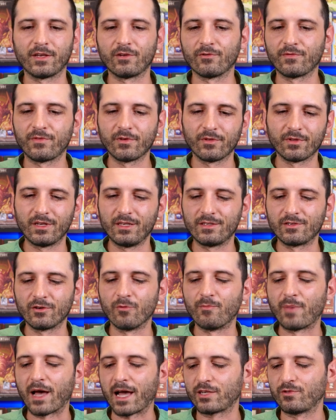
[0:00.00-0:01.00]
I don't feel the need to
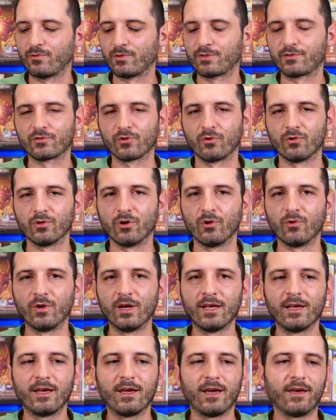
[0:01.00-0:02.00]
go back to it
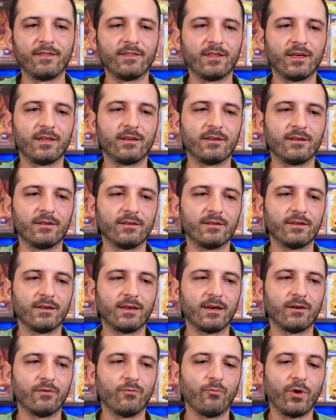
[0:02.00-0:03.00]
solo. And then
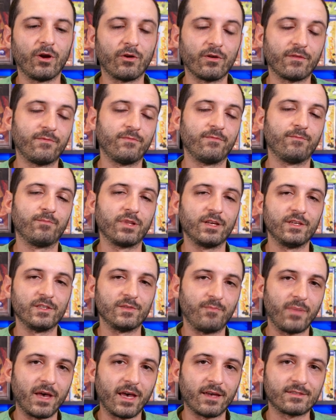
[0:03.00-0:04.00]
where it
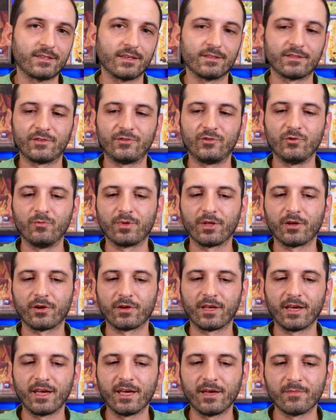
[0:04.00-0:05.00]
plays best as a
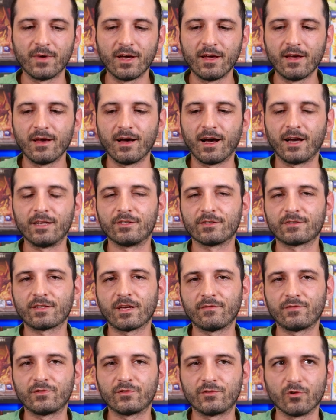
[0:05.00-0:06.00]
two-player game, I
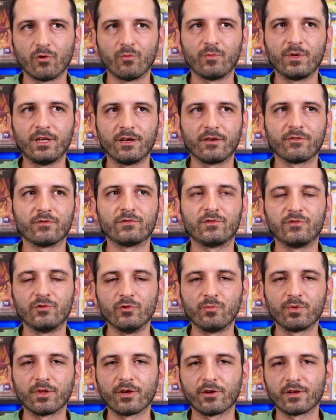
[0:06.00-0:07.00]
just have so many other
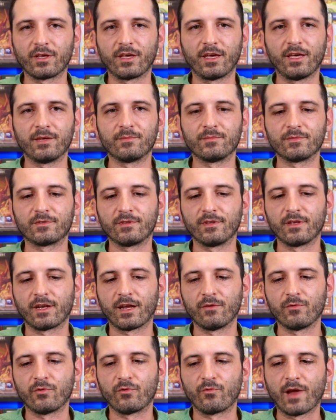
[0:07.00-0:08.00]
two-player games that
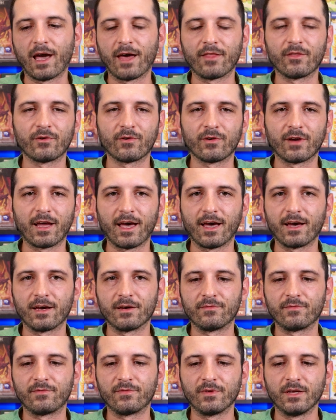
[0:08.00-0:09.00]
I would rather
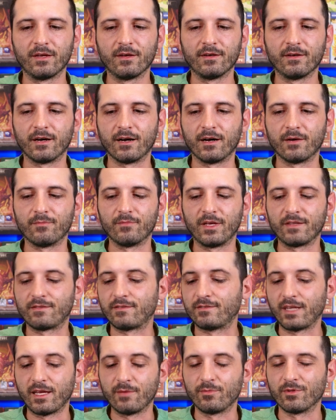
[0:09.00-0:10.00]
have um, hit
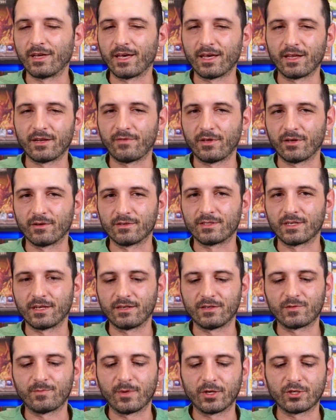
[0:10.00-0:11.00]
the table ahead of Aeon's
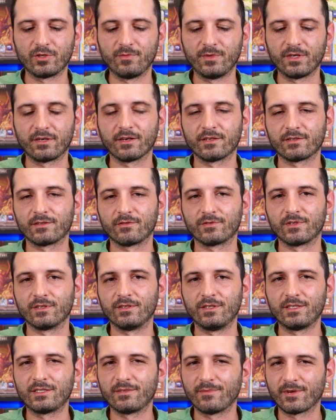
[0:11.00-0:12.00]
End, especially because there's a
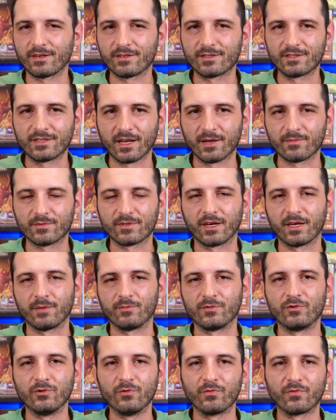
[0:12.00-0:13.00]
decent amount of setup
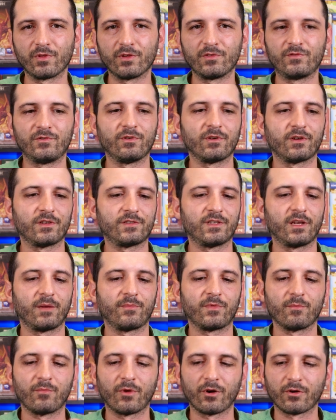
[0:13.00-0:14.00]
time too for this. You got to set
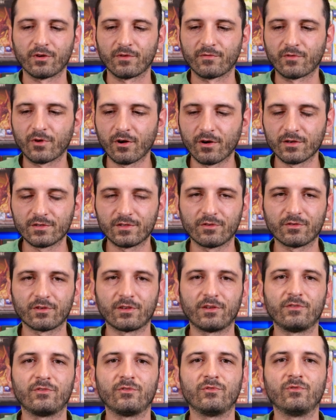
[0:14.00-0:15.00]
up the market of cards that you're
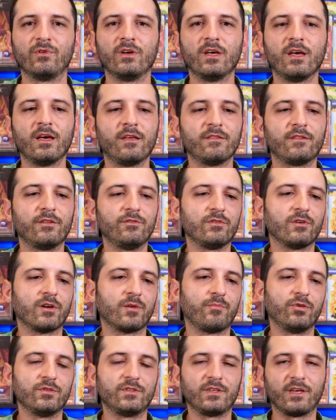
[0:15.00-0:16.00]
going to do. Then you got
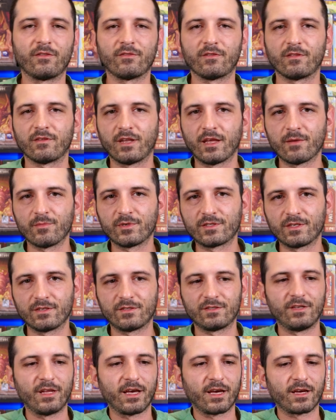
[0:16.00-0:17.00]
to put together the
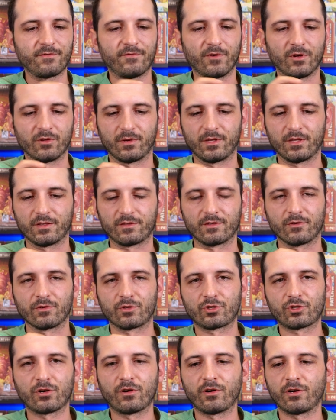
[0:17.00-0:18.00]
Nemesis deck following this
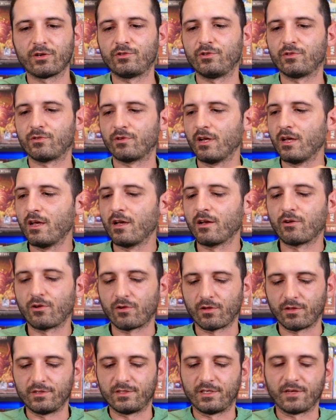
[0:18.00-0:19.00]
little chart. You're
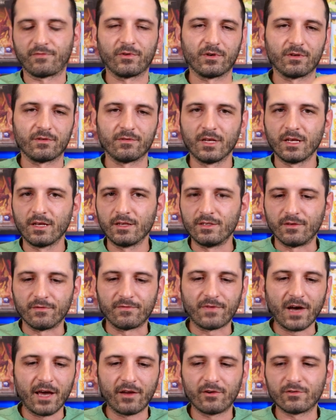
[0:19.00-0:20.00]
got all these different
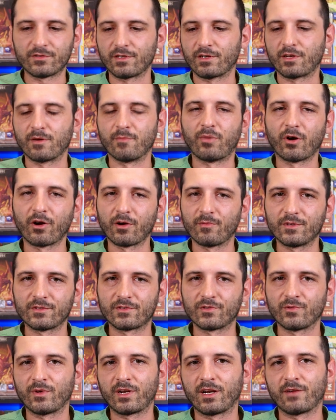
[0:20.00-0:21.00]
dividers and
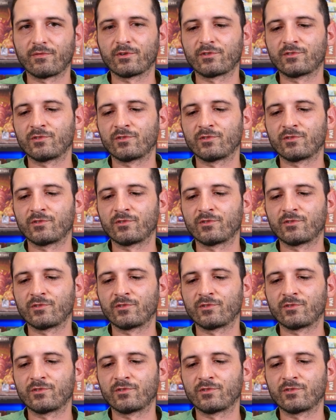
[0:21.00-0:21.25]
compartments and whatever.